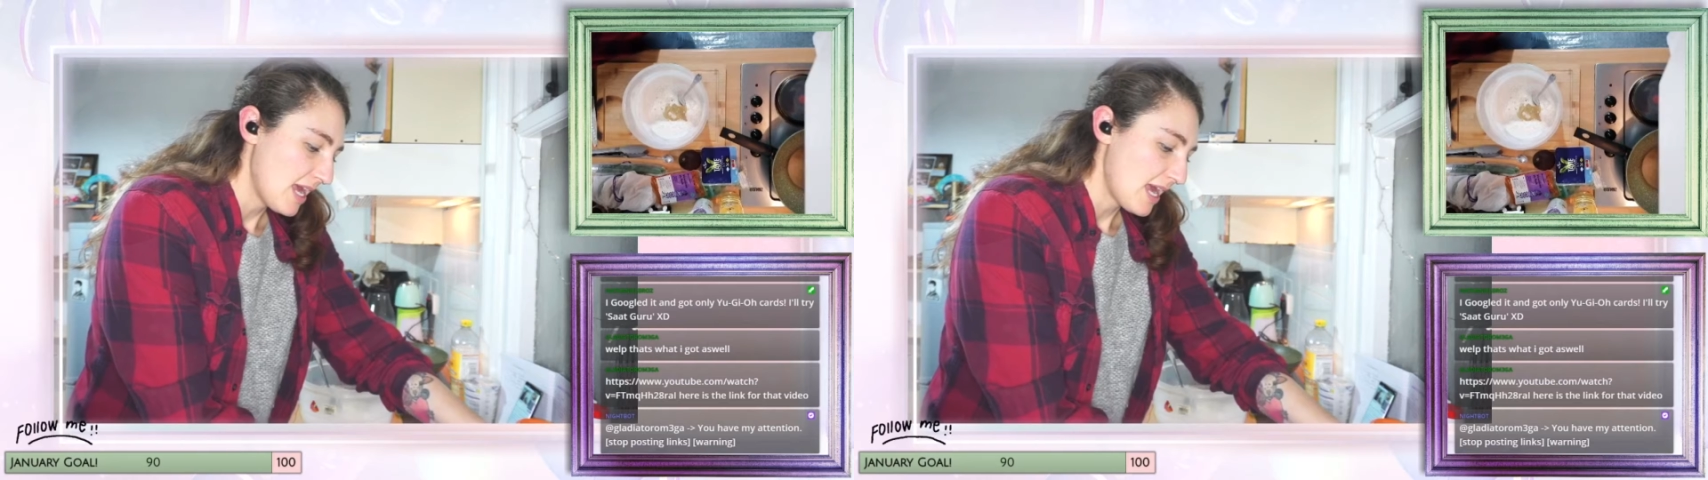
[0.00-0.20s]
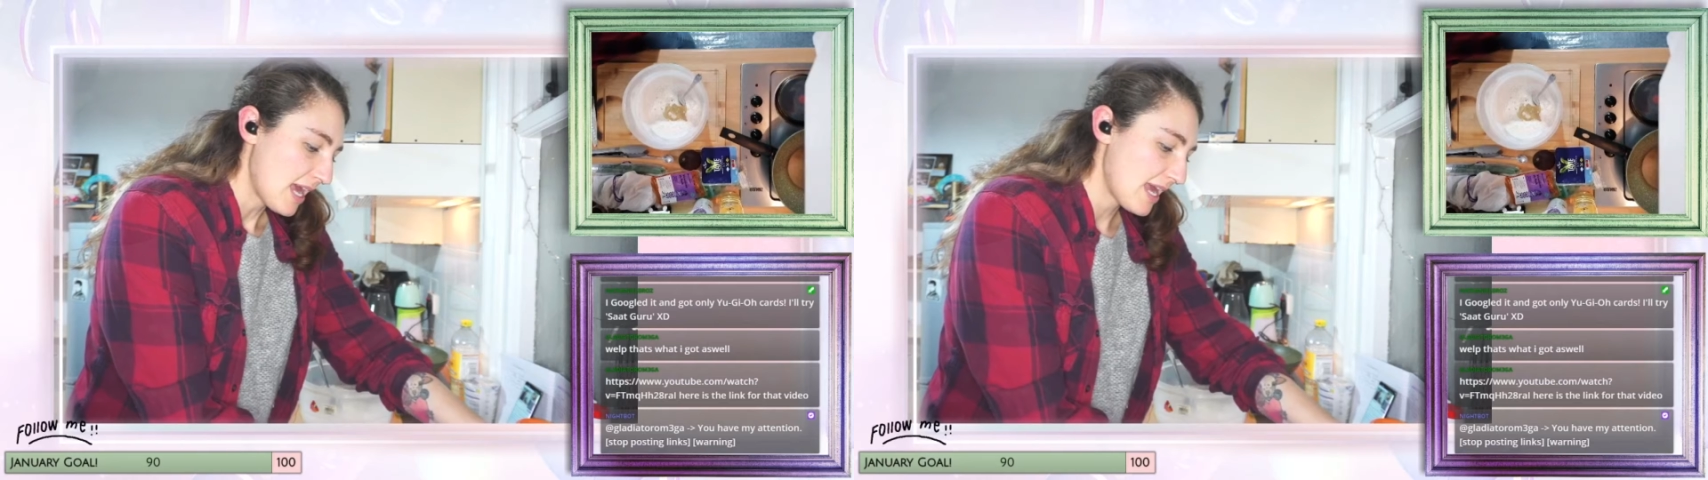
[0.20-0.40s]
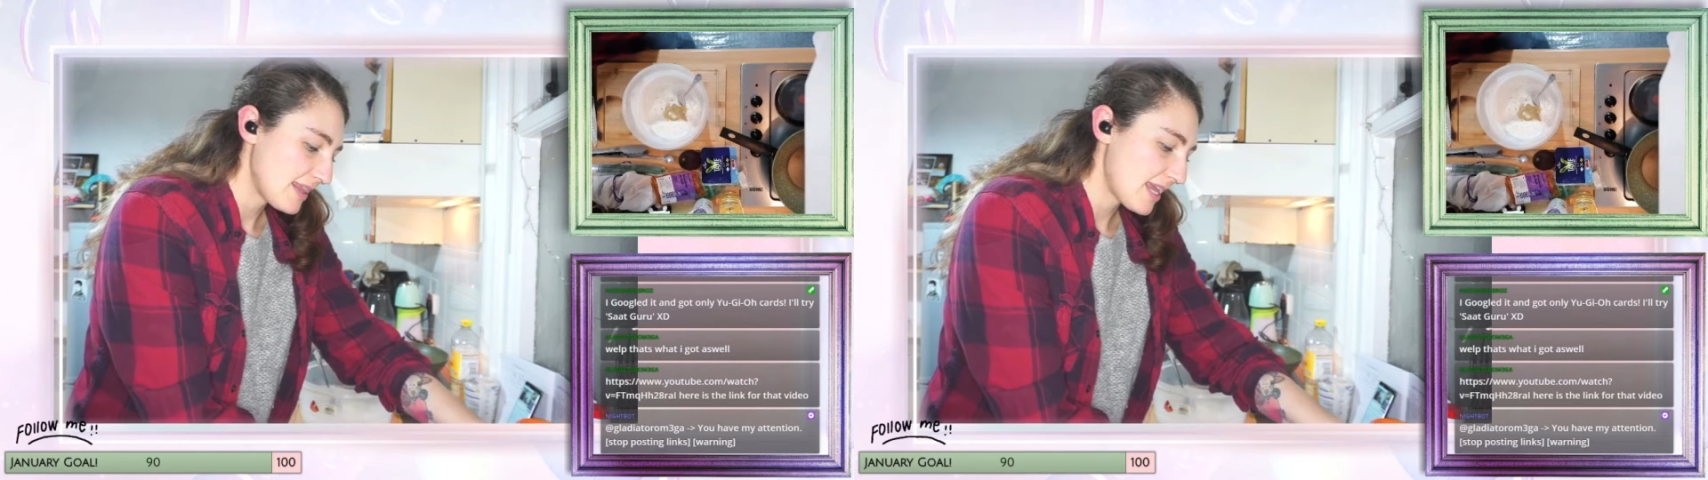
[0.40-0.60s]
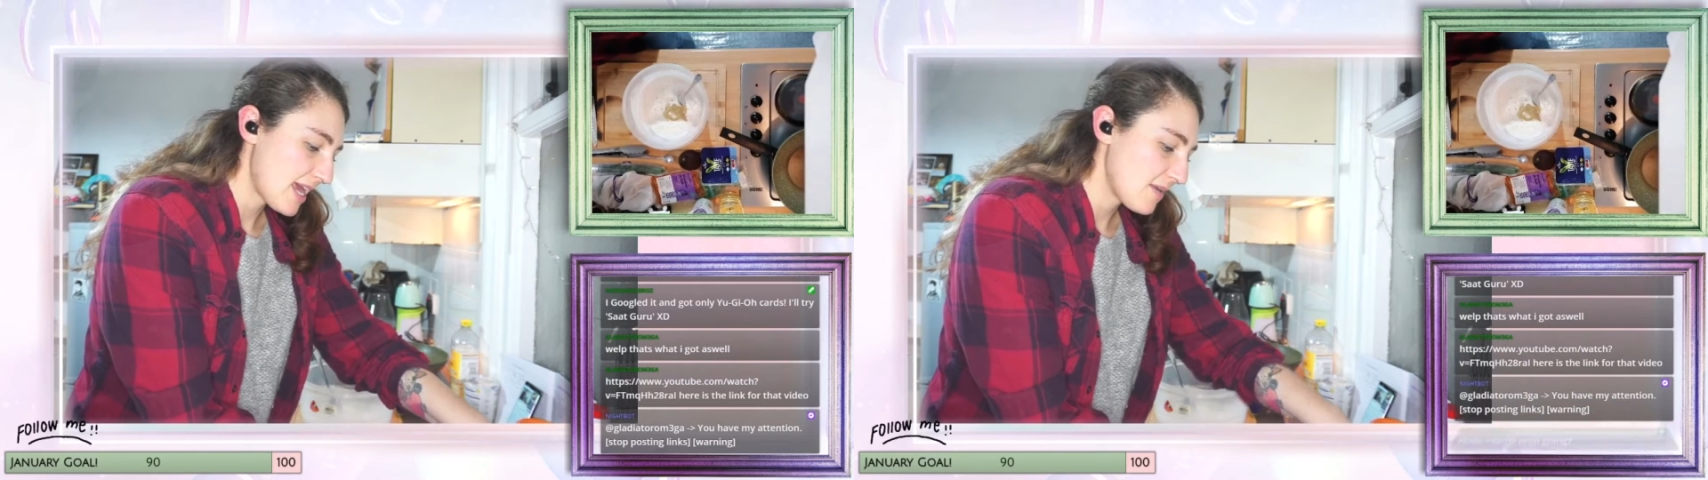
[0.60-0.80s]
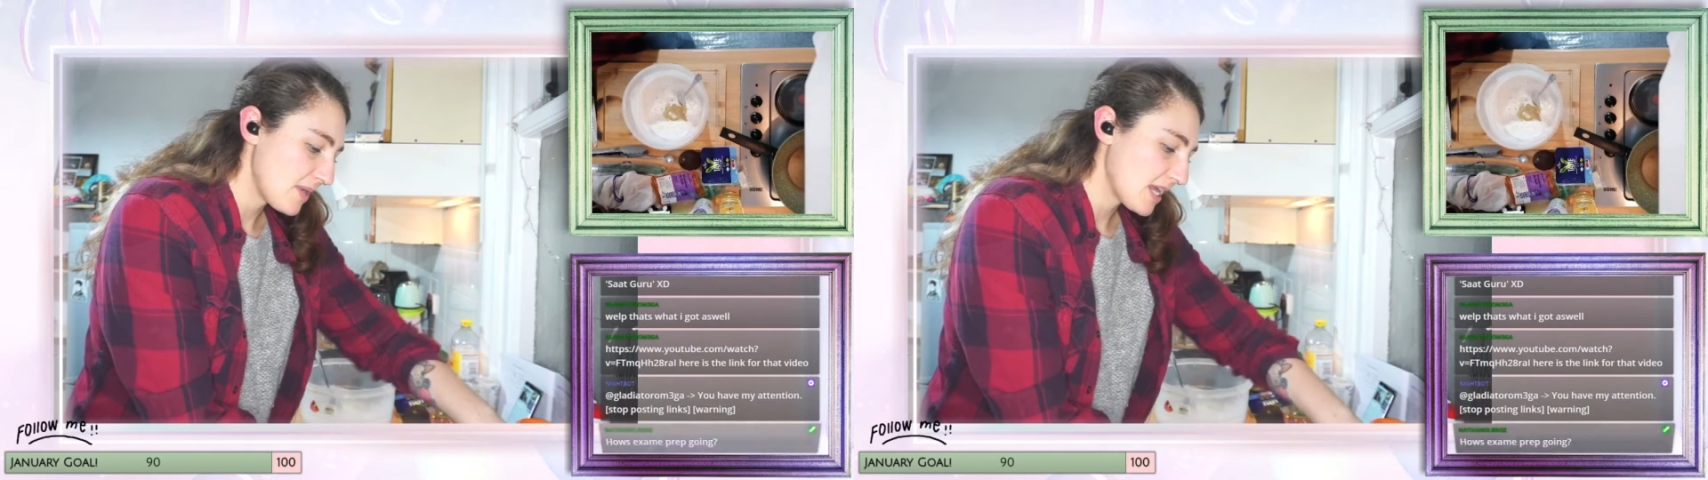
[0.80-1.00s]
And then
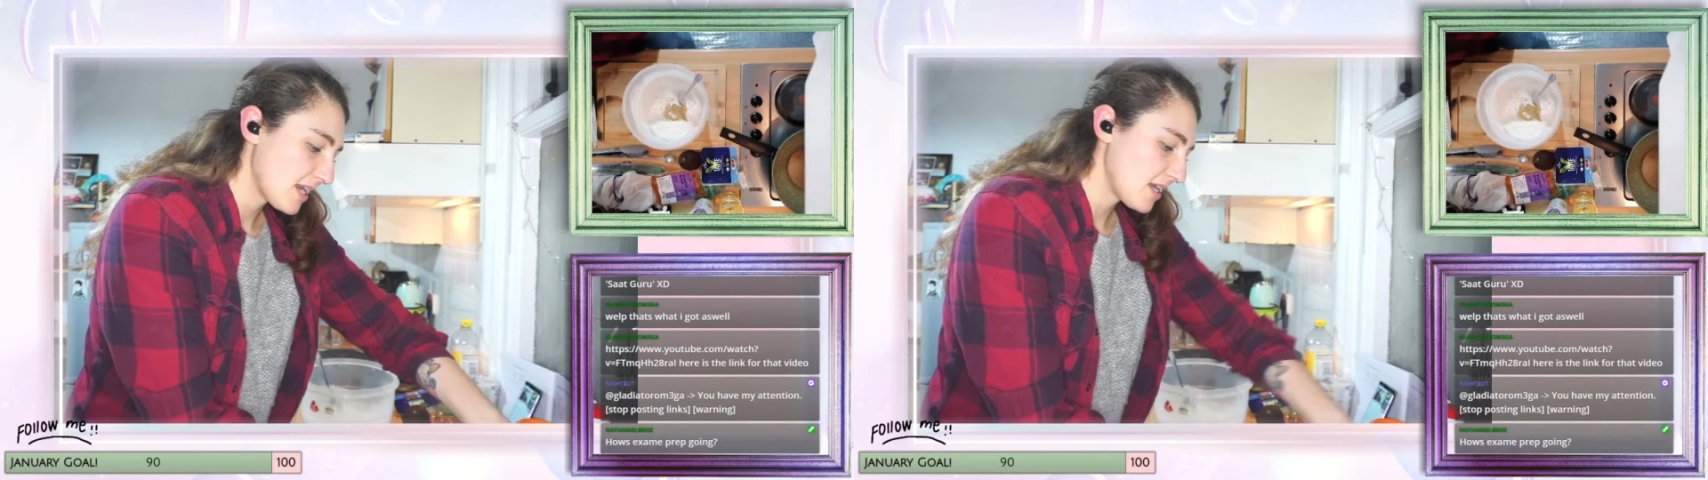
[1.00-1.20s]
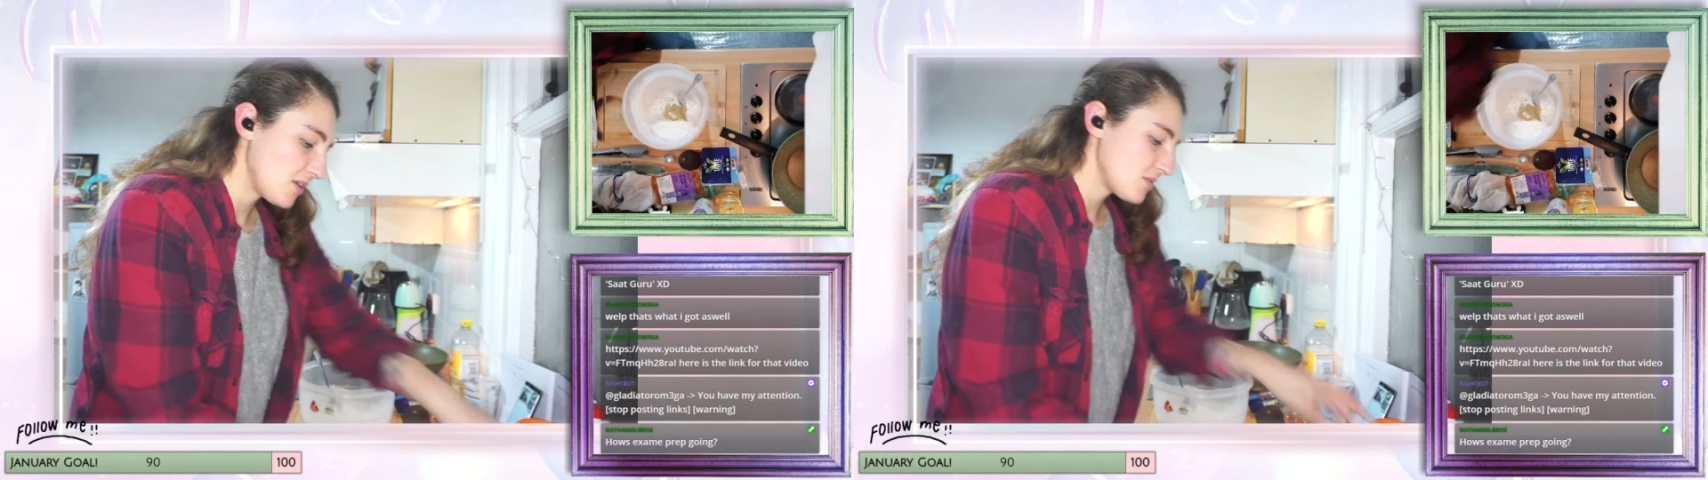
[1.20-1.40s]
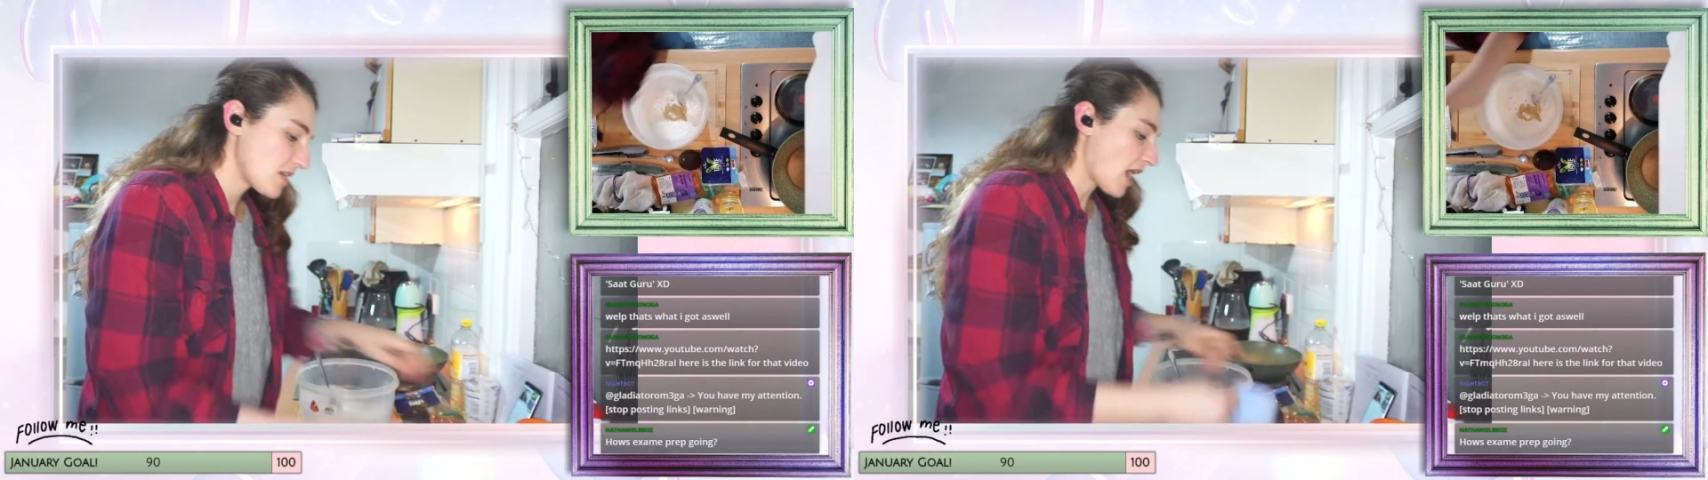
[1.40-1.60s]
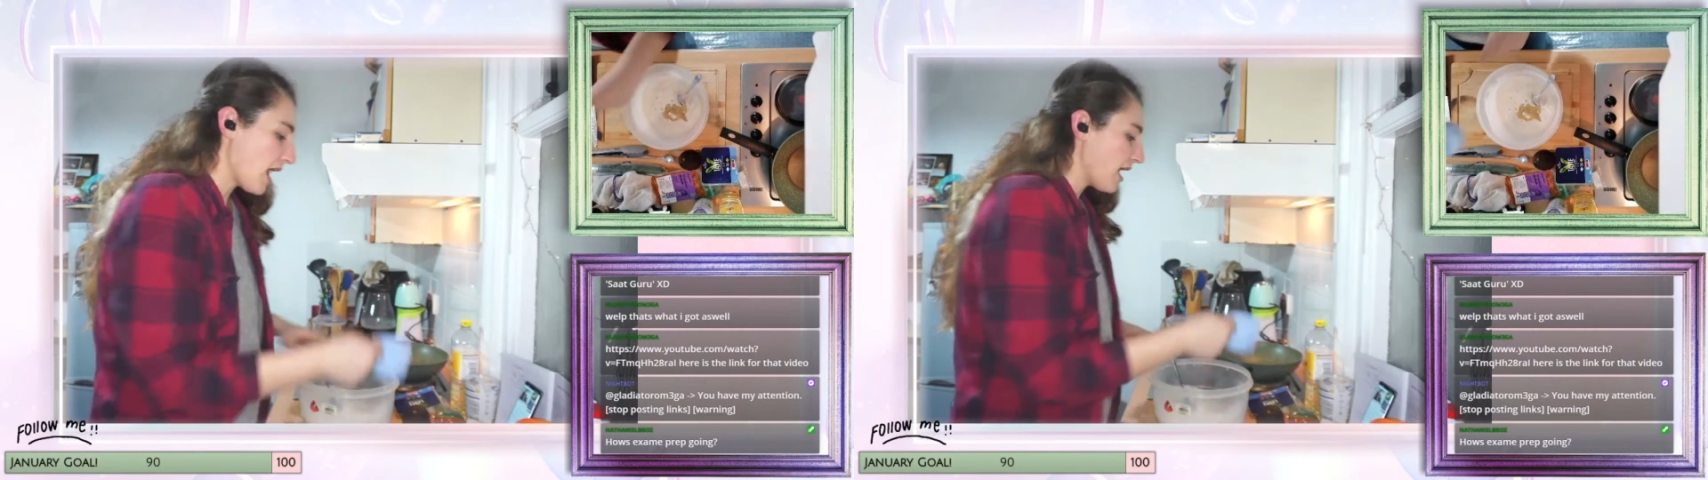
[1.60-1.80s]
we're gonna use half